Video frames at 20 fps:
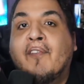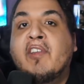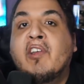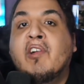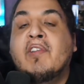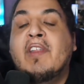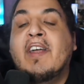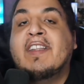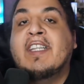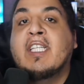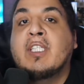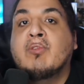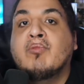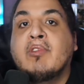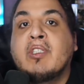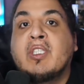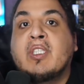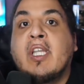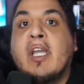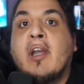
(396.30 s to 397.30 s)
feel that this
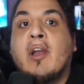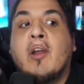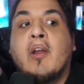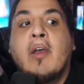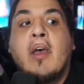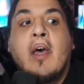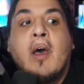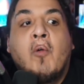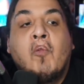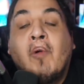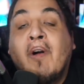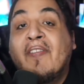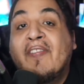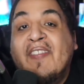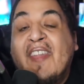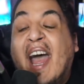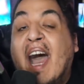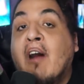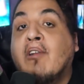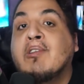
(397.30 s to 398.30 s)
was their
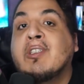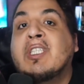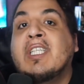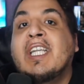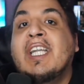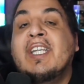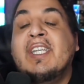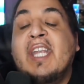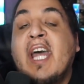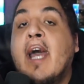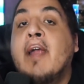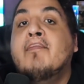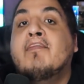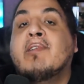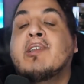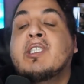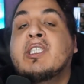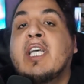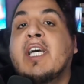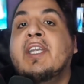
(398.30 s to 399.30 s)

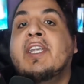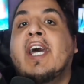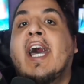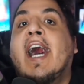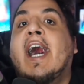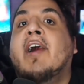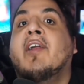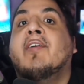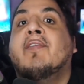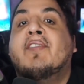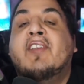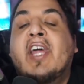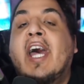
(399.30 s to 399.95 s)
1,010% out of